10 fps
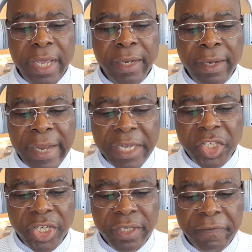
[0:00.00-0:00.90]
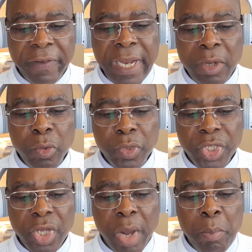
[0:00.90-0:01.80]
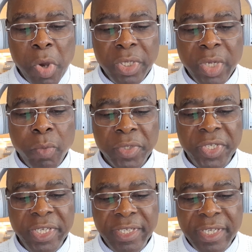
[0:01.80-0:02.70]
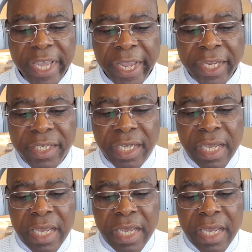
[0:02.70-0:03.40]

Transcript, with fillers: legend Fela Kuti on Monday was detained